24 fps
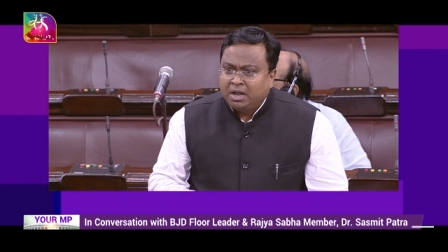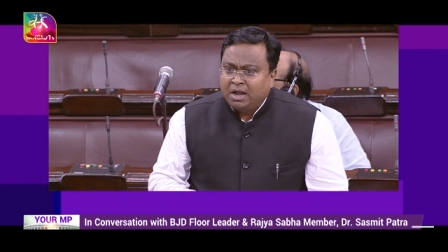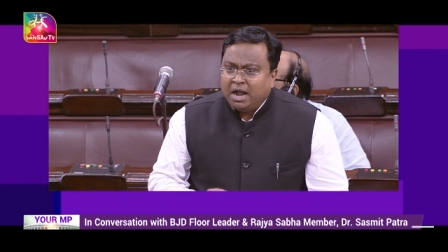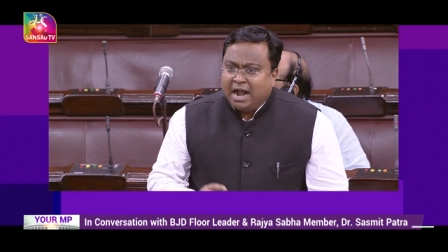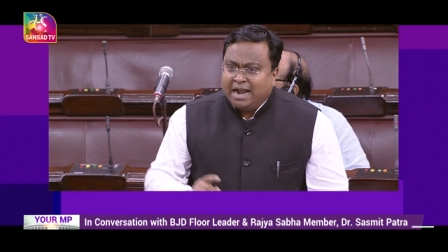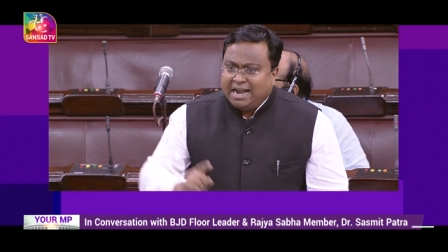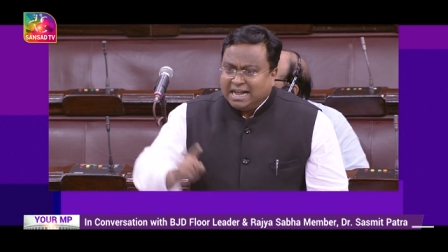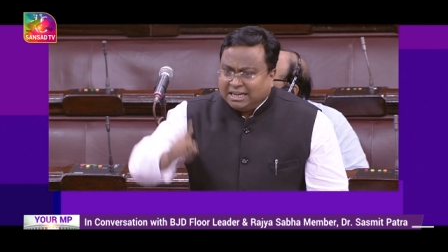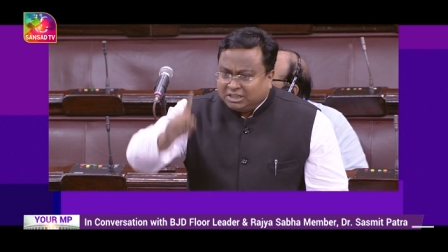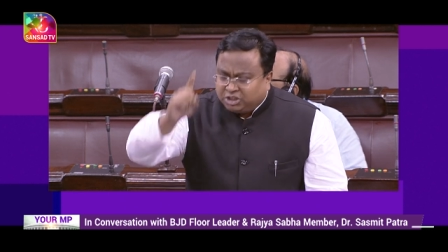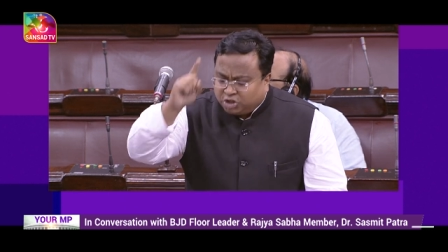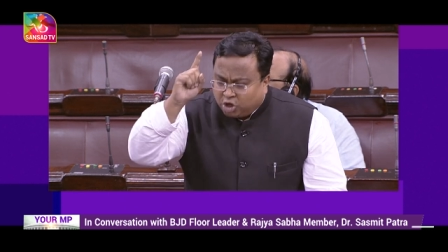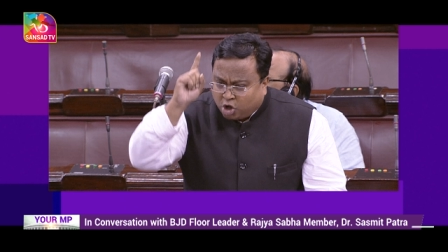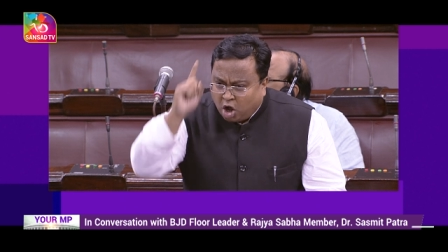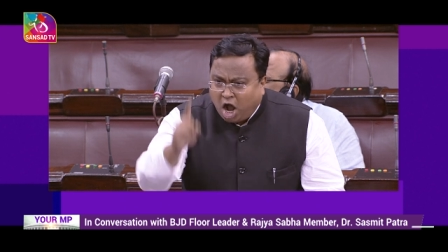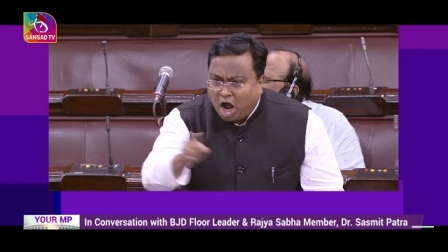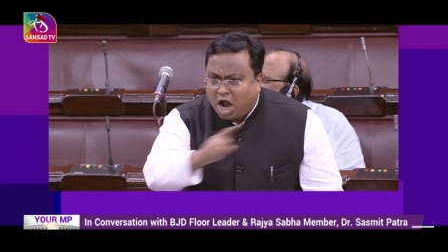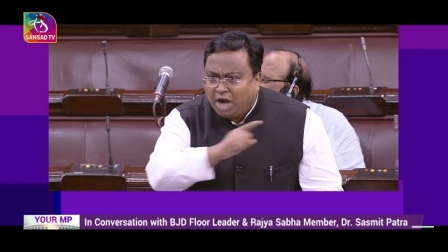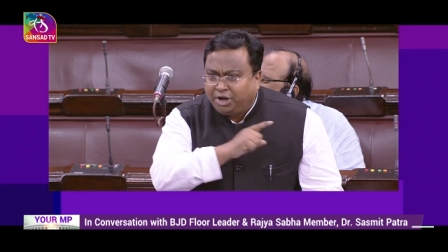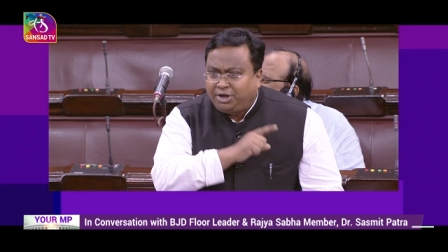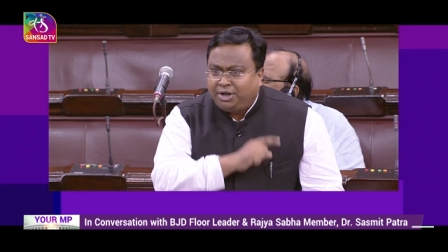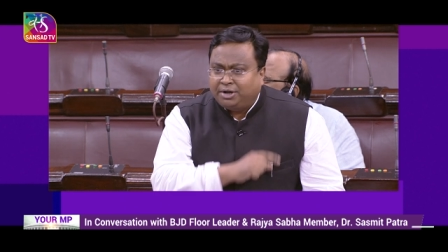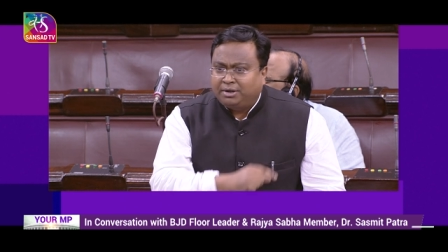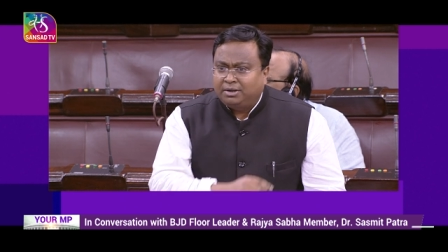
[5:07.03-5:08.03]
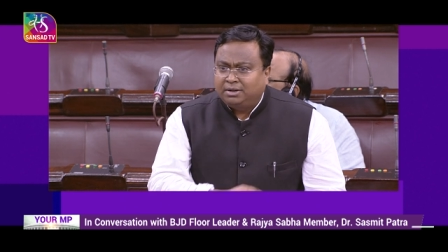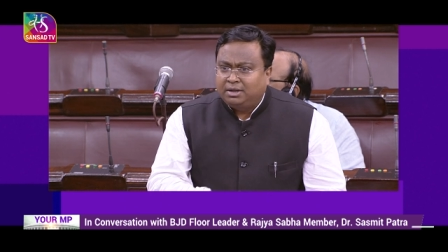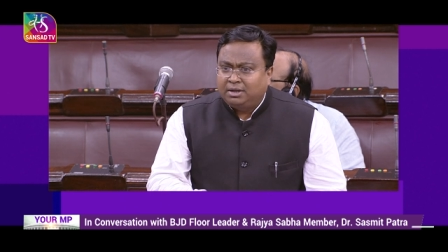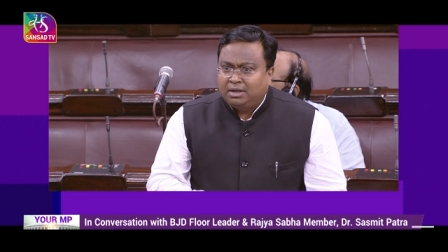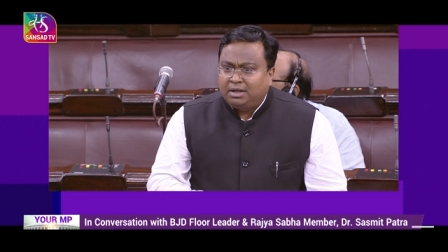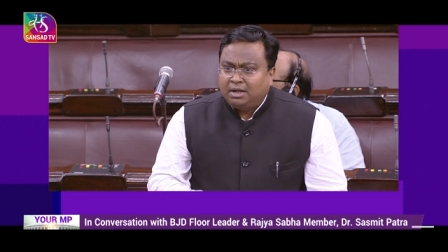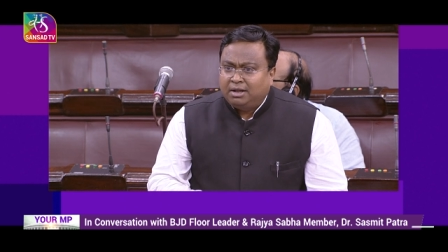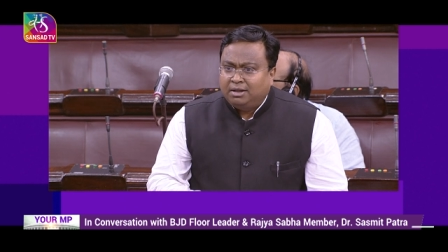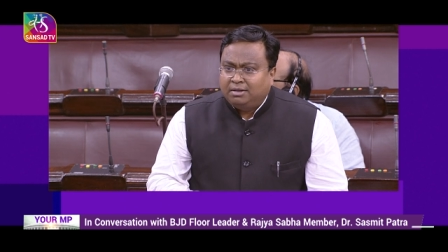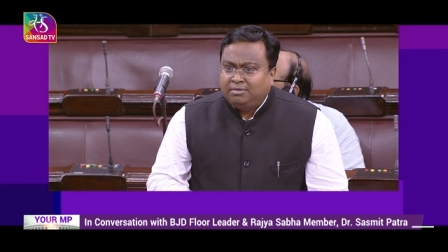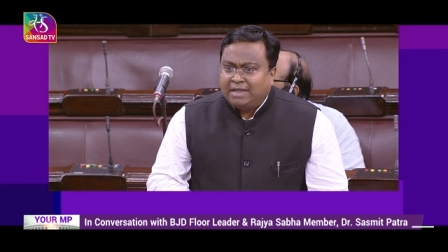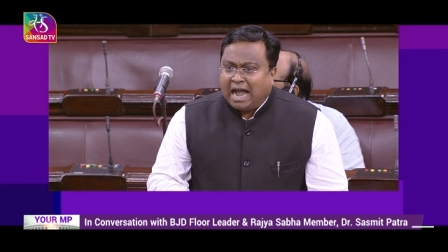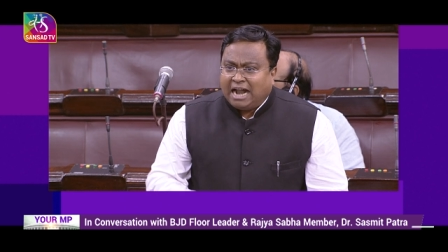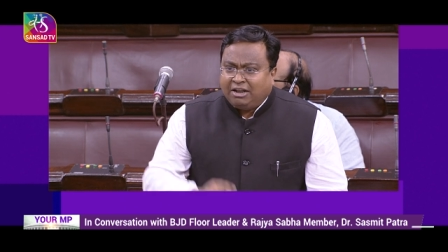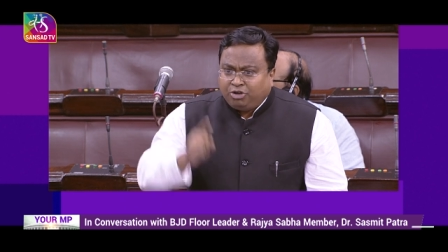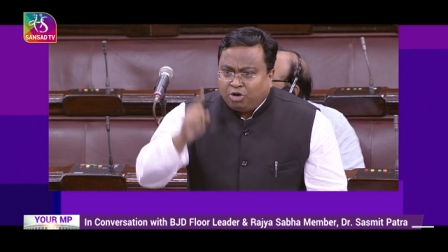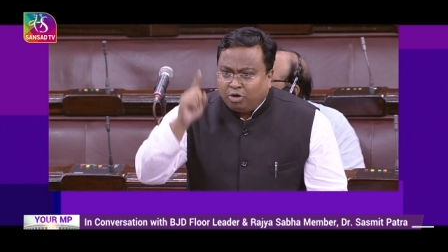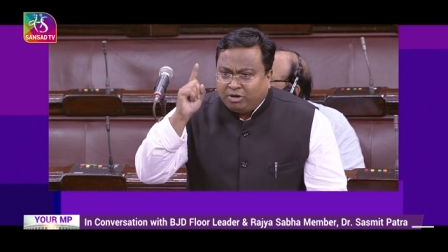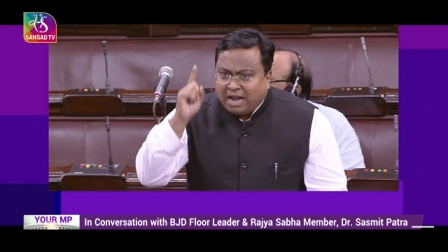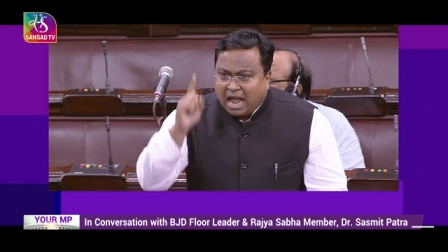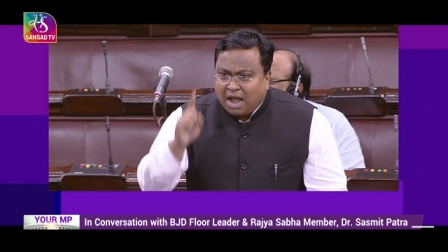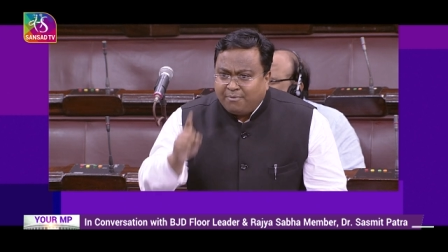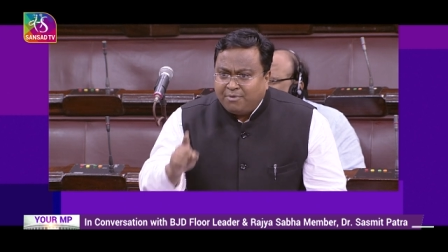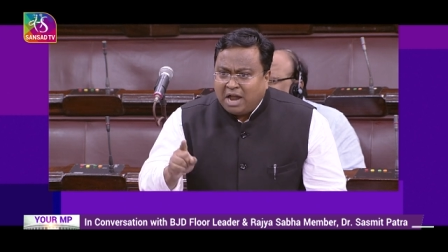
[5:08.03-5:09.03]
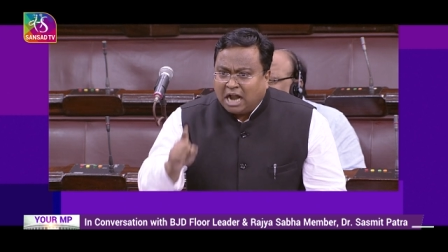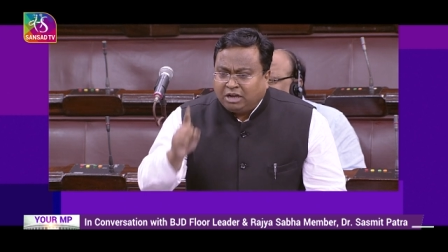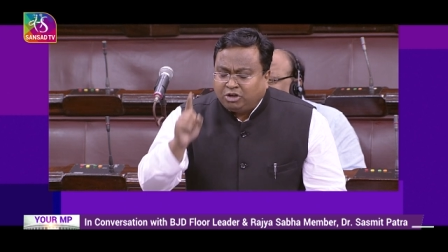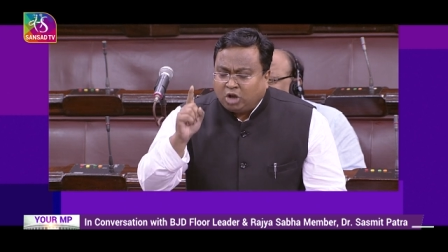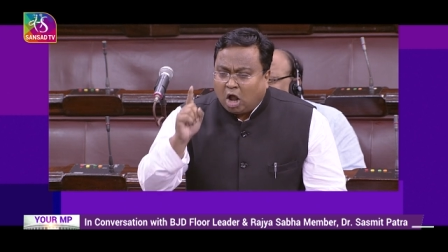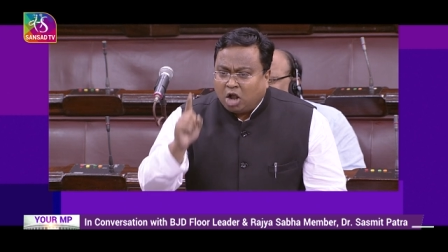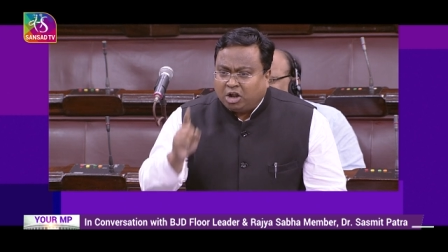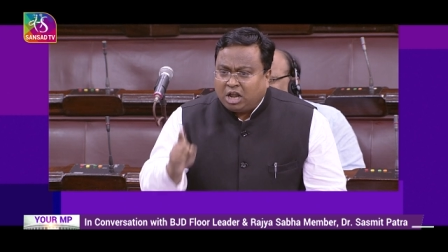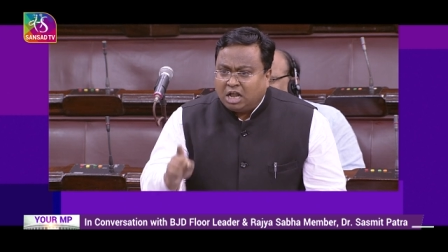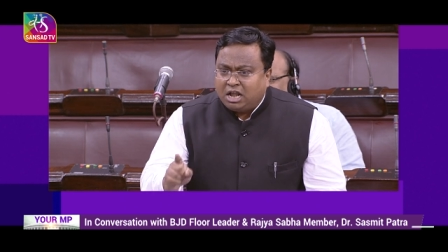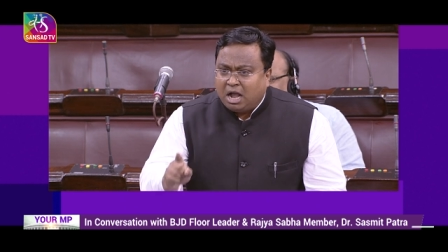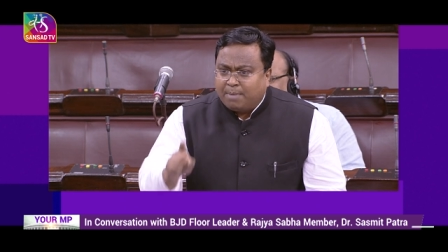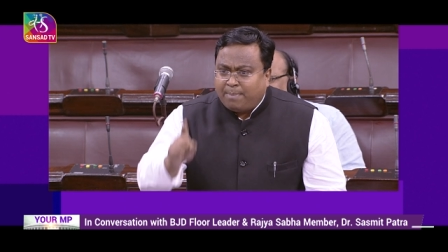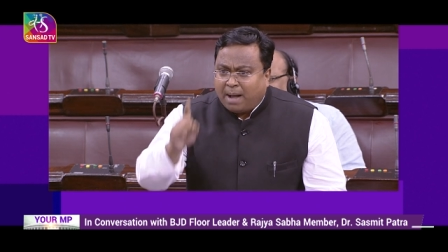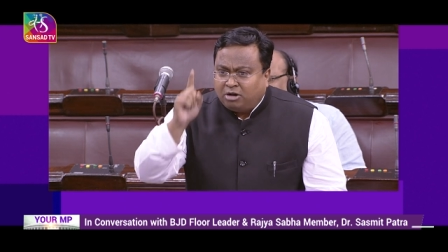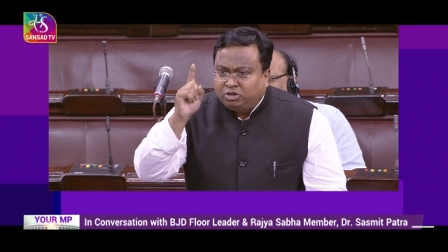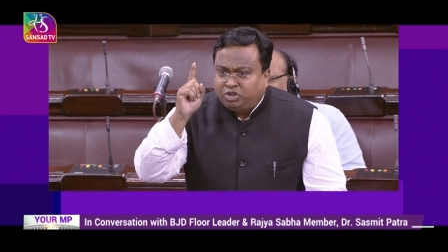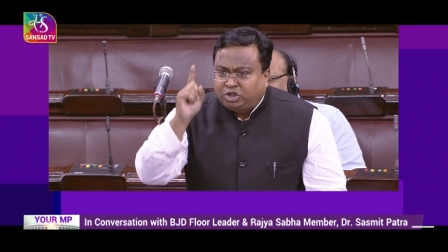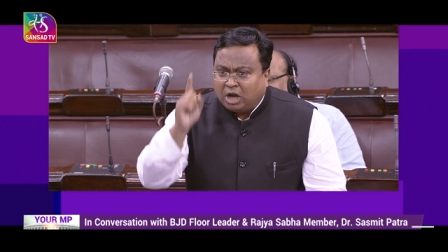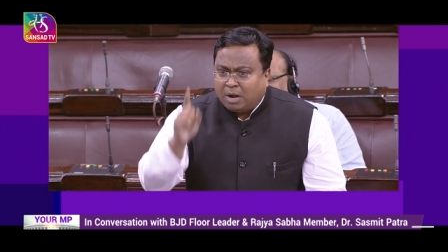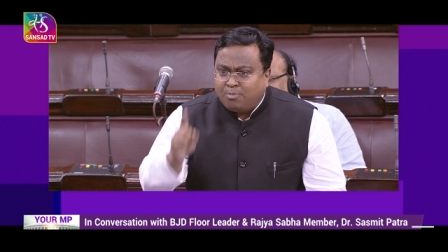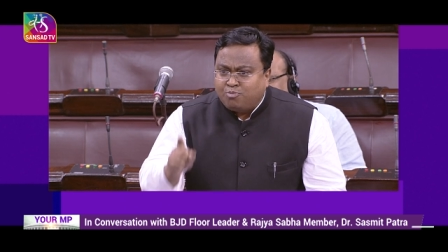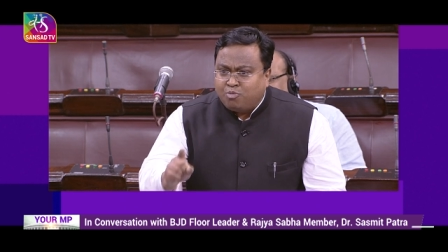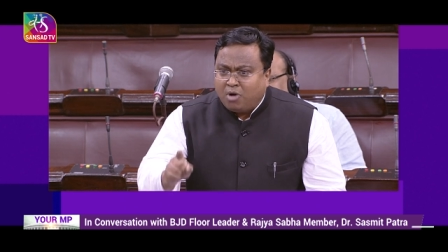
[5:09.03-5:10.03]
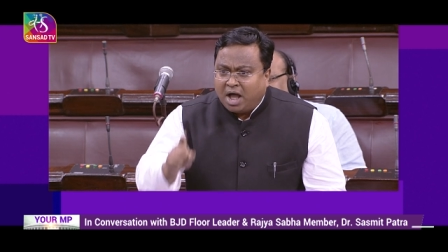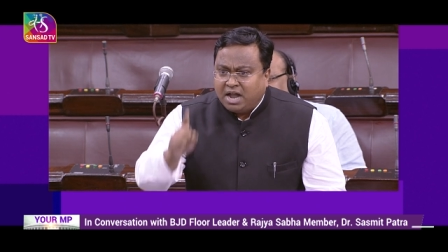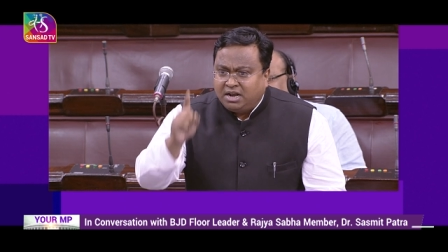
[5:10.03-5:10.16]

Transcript: It is good that today we are talking about Jammu